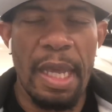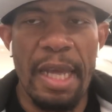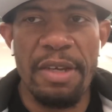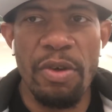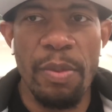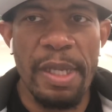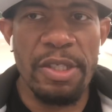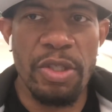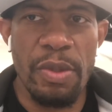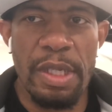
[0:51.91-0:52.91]
Andrew
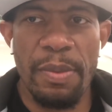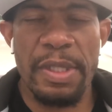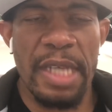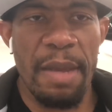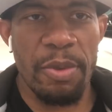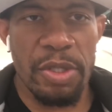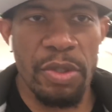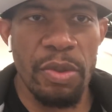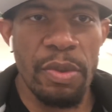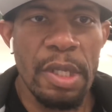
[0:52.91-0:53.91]
Ruiz Jr. was able
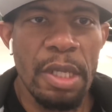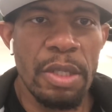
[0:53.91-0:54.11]
to,